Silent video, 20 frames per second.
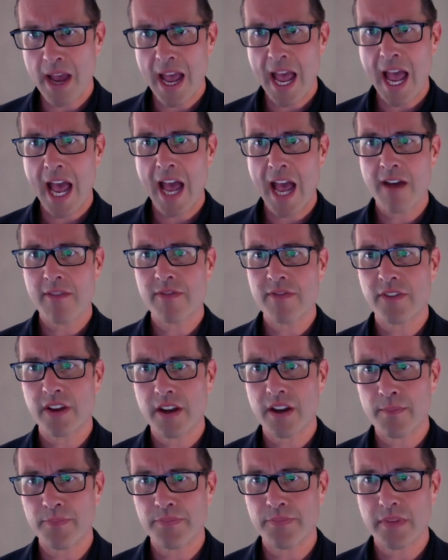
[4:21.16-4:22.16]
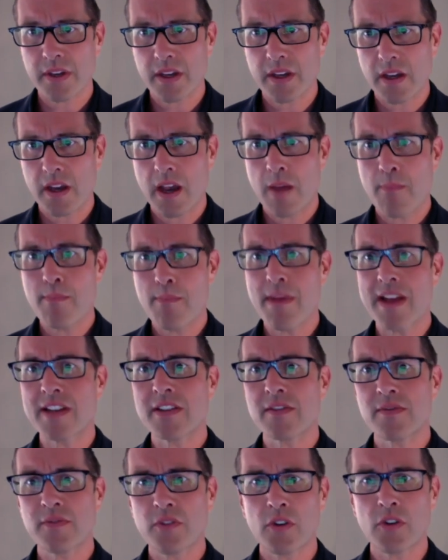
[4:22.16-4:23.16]
have a
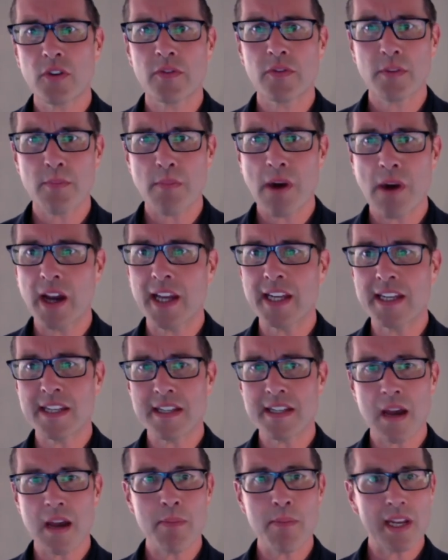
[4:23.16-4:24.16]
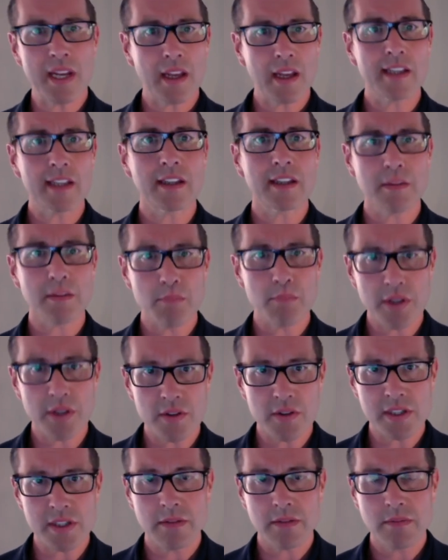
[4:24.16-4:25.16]
metaphor of the mind a bit like a
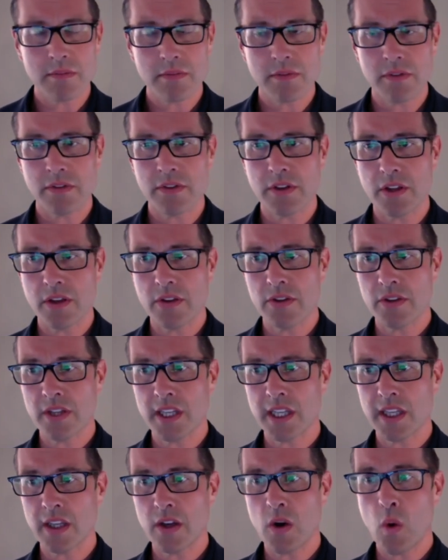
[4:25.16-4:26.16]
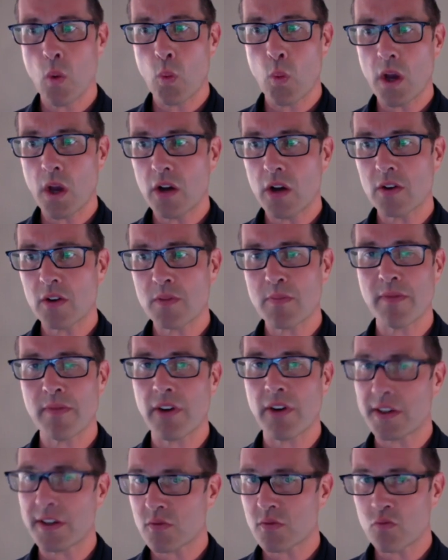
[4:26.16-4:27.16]
computer, that the world
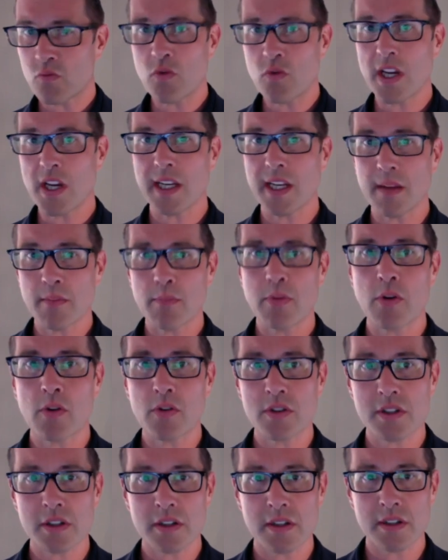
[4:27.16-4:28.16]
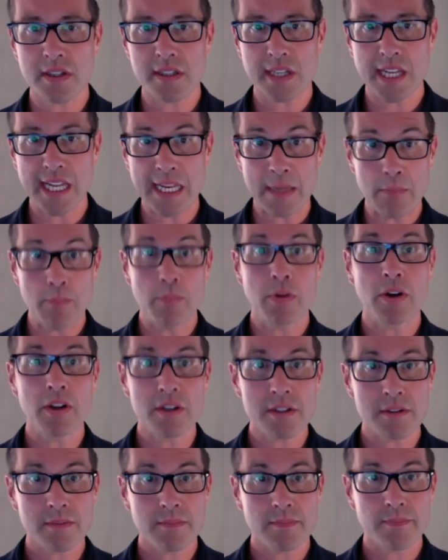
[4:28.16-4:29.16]
provides really important
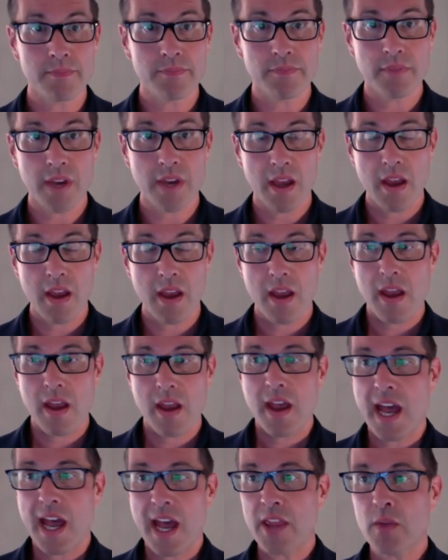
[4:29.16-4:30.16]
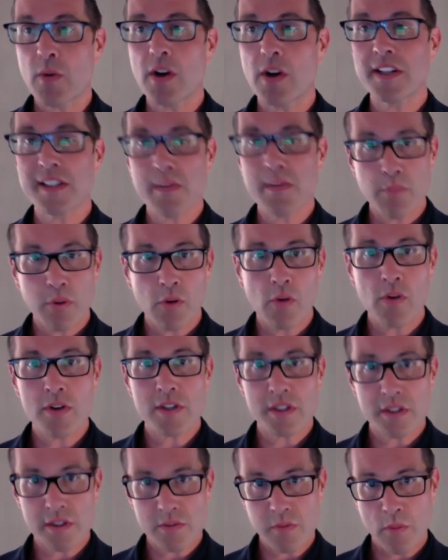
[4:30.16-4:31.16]
input, and the world is
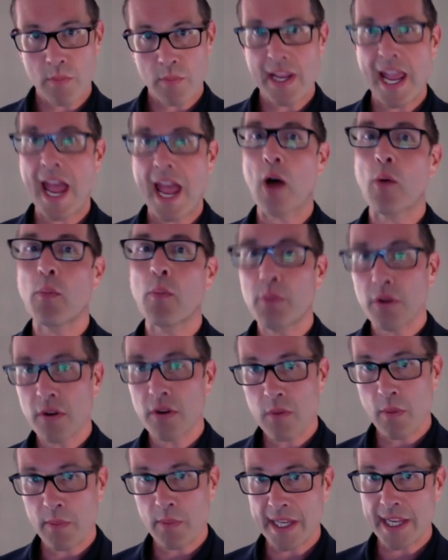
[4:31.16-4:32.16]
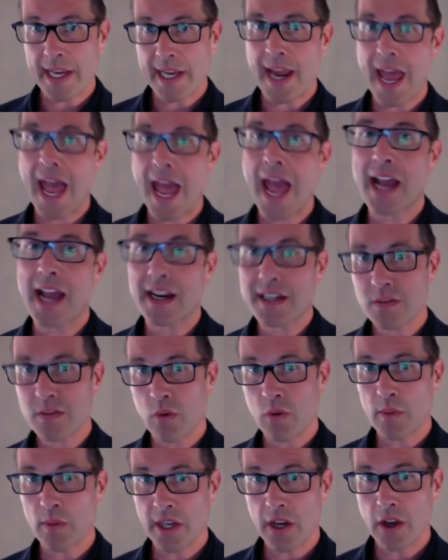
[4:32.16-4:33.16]
important when we output, when we enact
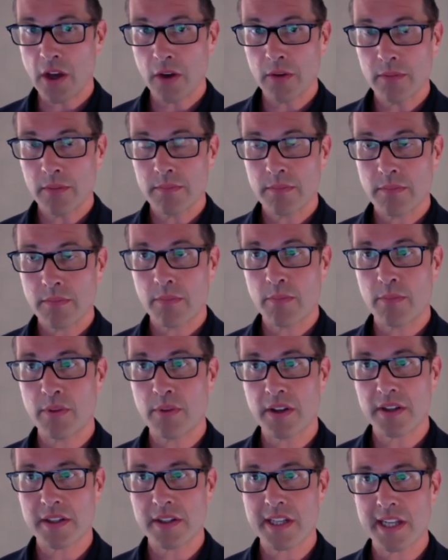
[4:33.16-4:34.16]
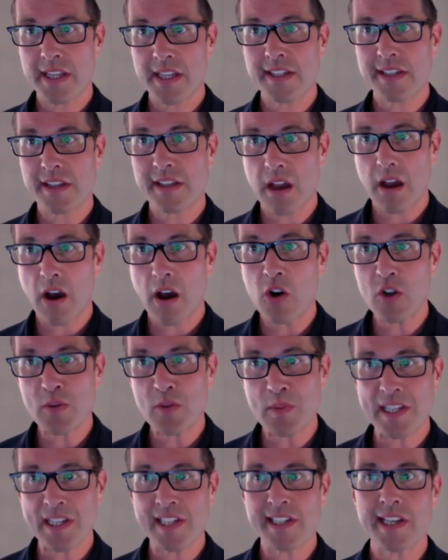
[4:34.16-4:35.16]
what we know, but it's
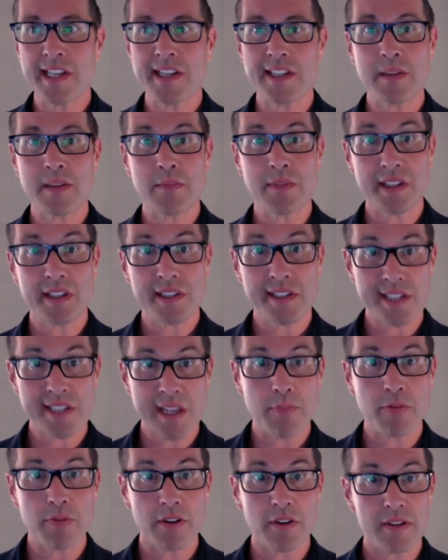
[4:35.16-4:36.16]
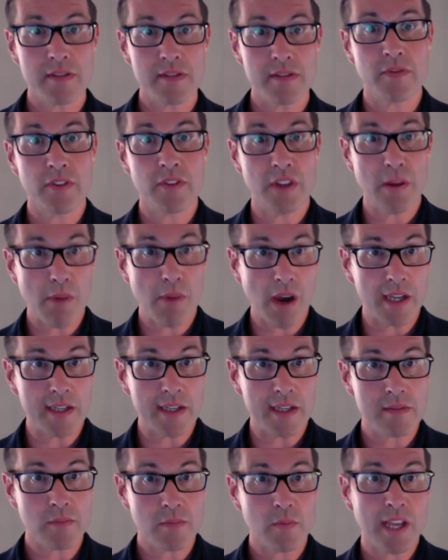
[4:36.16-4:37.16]
ultimately seen as something separate from the
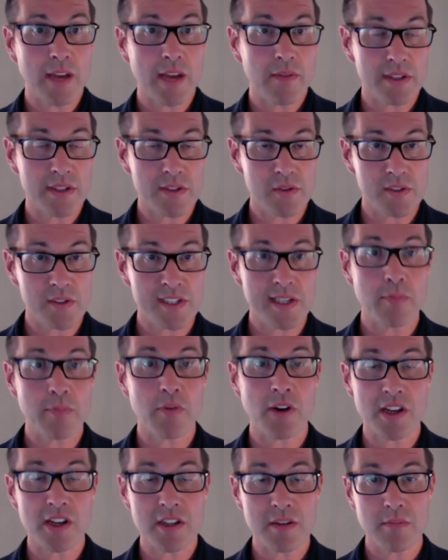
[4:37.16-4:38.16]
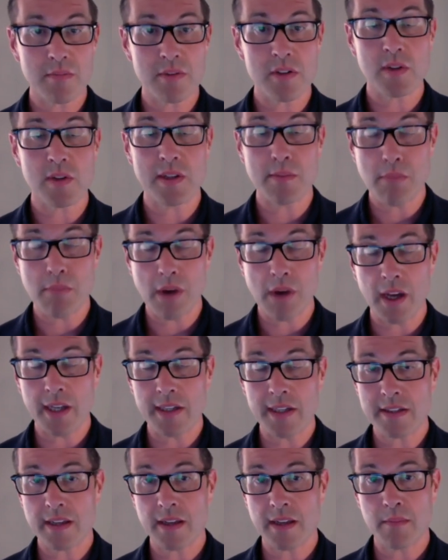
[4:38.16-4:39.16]
mind. We have a sort of separation between
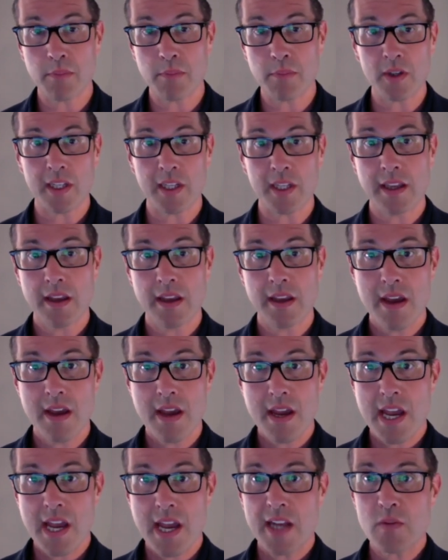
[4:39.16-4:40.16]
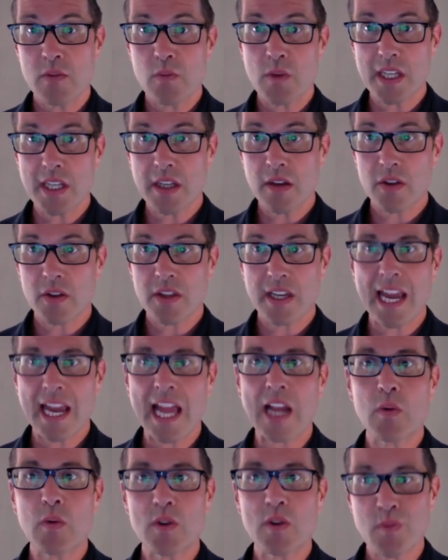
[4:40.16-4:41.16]
mind and body, and the
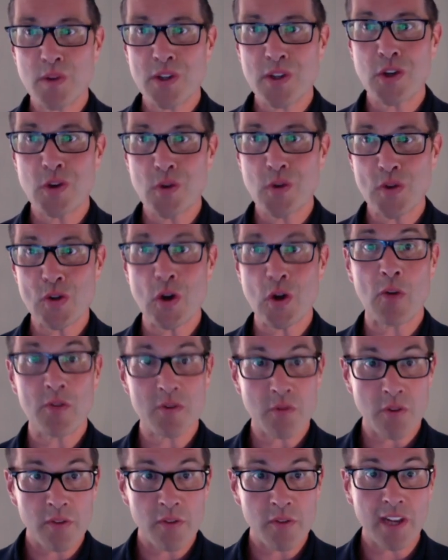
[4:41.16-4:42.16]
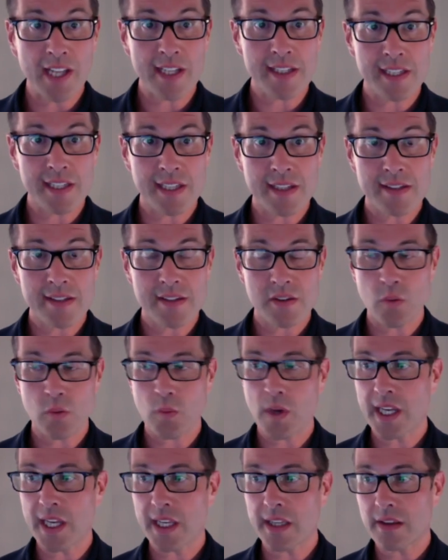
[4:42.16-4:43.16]
language we use often reflects this, the
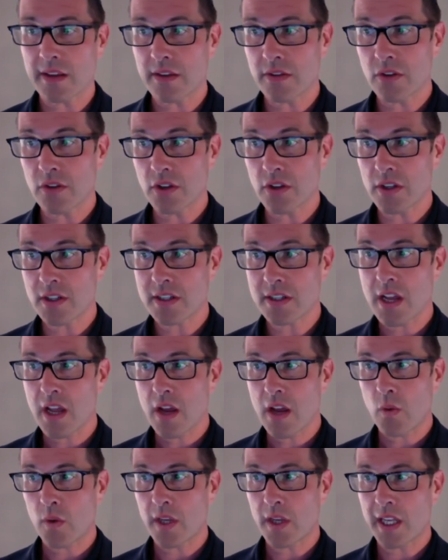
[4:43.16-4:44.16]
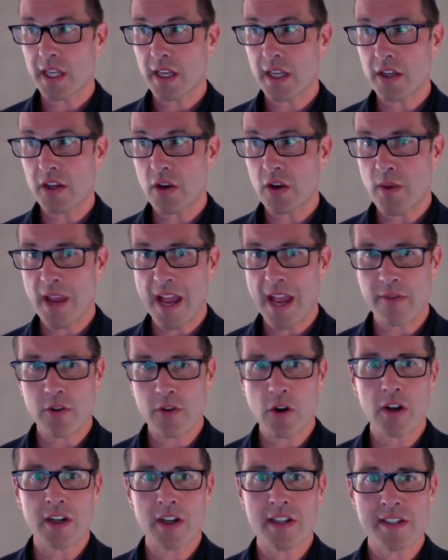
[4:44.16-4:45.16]
way that we have
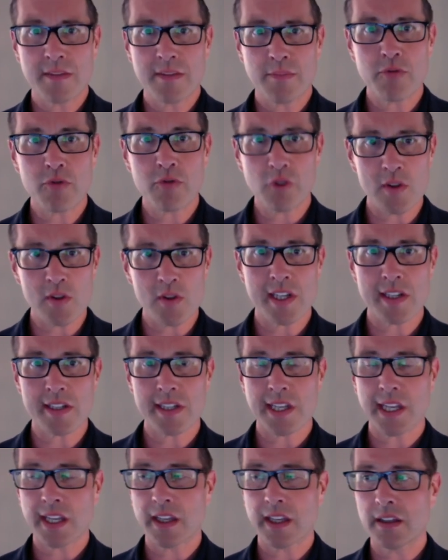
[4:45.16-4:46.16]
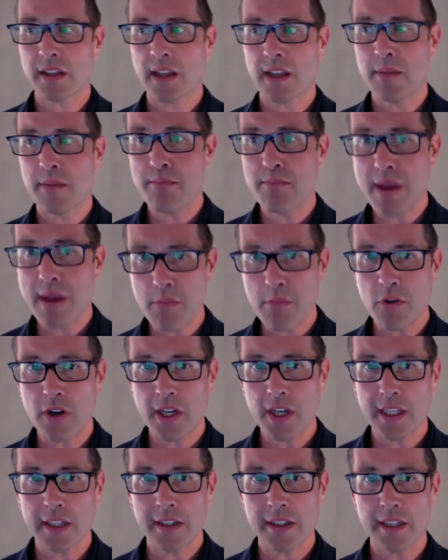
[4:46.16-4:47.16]
cognitive processing and
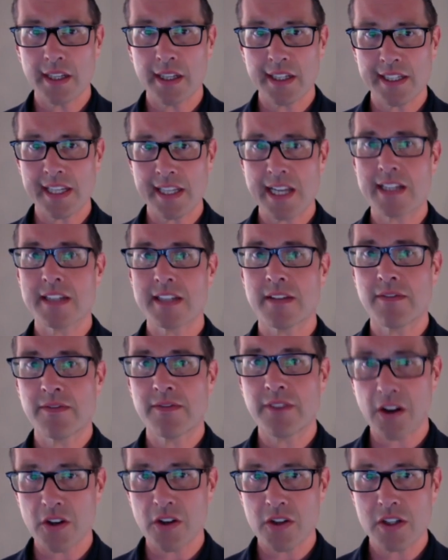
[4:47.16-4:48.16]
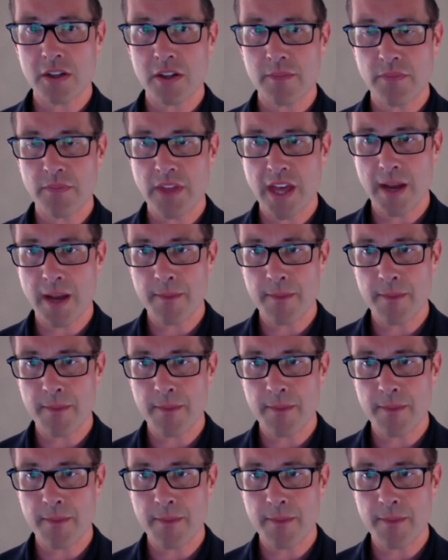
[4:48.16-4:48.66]
memory and executive function there.